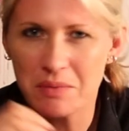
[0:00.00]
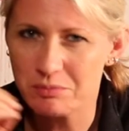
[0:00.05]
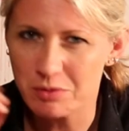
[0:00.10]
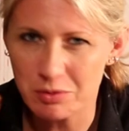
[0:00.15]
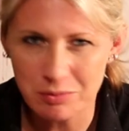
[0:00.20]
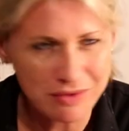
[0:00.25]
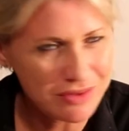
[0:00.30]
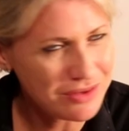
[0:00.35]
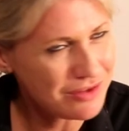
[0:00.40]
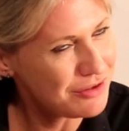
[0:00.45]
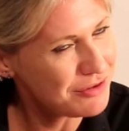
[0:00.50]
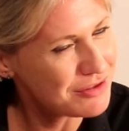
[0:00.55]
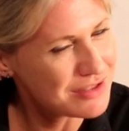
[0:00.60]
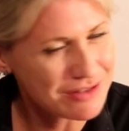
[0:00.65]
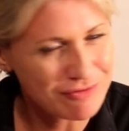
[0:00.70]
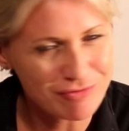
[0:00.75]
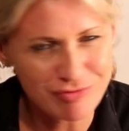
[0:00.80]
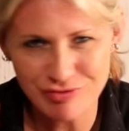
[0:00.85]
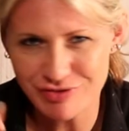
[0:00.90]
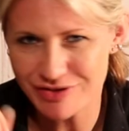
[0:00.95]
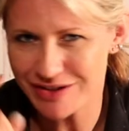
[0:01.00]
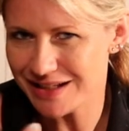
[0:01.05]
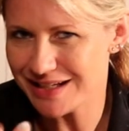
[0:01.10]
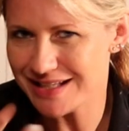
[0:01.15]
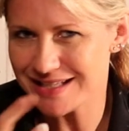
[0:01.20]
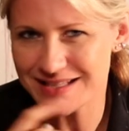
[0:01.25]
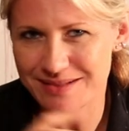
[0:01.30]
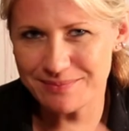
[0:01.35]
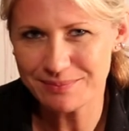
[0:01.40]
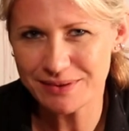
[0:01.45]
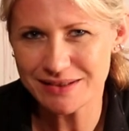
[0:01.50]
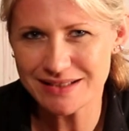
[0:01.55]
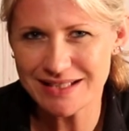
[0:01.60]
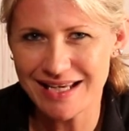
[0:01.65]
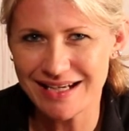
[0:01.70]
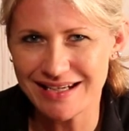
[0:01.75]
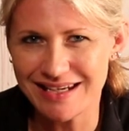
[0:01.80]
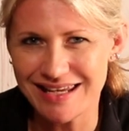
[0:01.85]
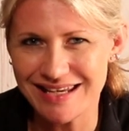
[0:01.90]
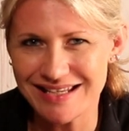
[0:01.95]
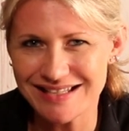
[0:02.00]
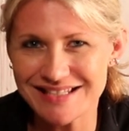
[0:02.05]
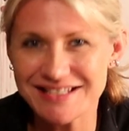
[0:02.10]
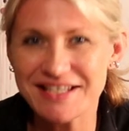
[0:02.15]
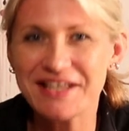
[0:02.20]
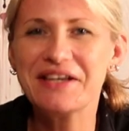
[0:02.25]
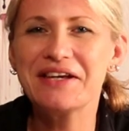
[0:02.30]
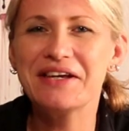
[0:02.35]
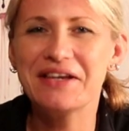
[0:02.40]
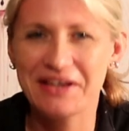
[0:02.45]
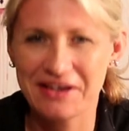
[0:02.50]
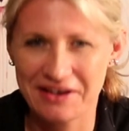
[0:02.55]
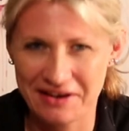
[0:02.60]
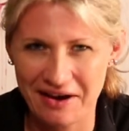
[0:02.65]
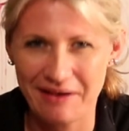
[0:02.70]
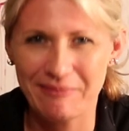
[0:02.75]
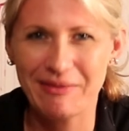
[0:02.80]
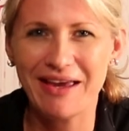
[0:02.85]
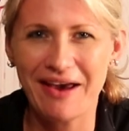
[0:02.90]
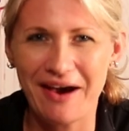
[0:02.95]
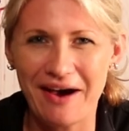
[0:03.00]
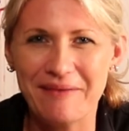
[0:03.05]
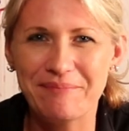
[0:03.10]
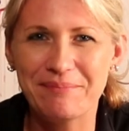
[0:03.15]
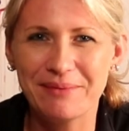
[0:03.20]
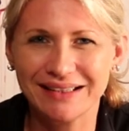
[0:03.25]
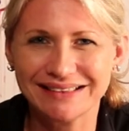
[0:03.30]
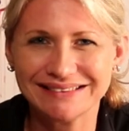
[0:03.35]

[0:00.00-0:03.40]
but with using really simple techniques, coming up.